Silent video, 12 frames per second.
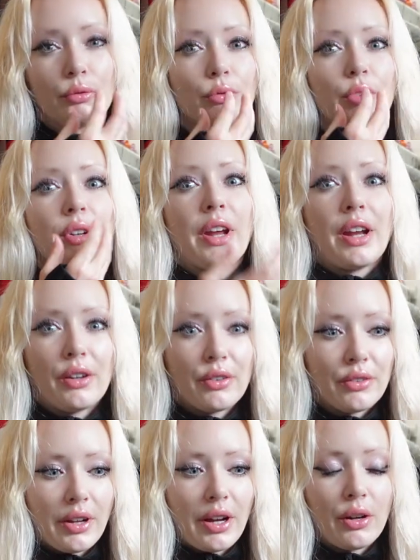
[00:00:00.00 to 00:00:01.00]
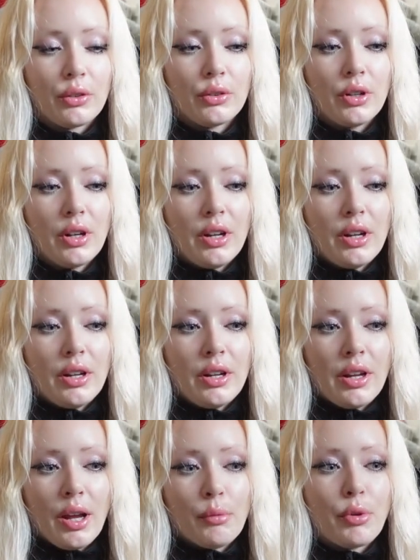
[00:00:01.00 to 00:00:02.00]
retainers out
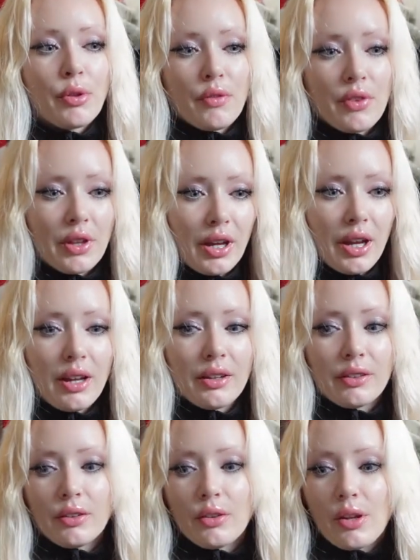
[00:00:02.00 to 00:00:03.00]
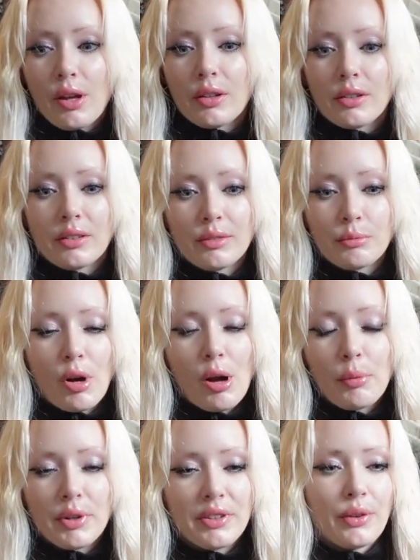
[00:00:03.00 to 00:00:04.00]
and put them in the case and do that,
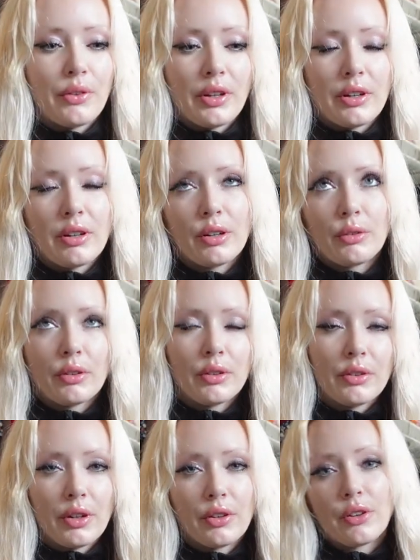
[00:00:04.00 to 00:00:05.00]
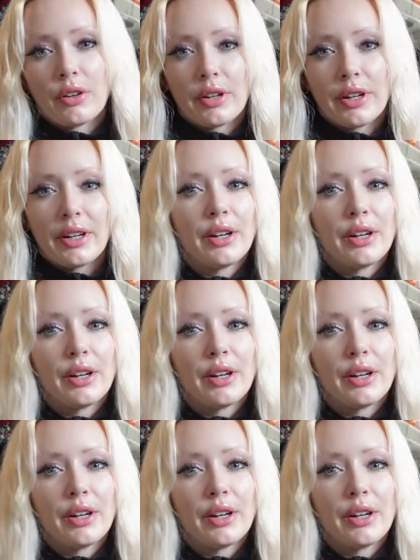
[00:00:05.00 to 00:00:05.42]
probably because I was like, oh, they're dirty.